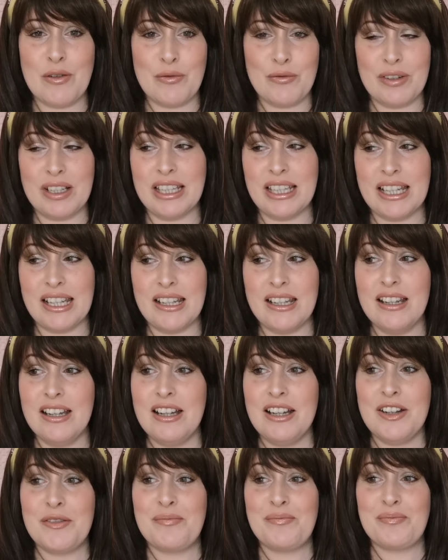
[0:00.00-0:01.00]
really
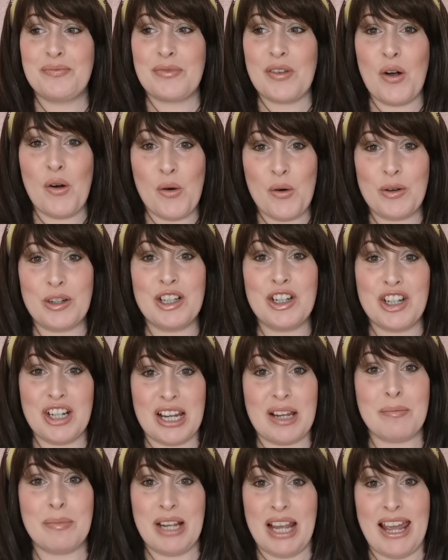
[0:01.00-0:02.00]
odd
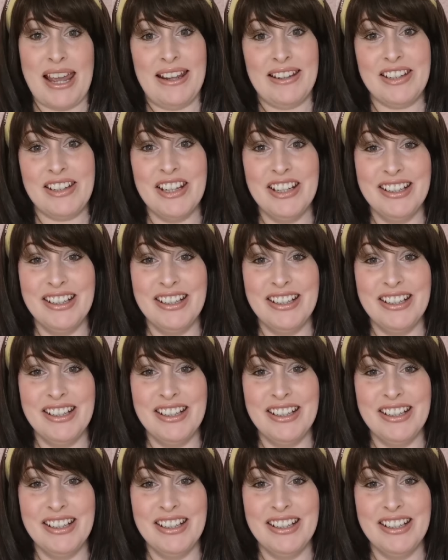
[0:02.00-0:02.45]
shaped head.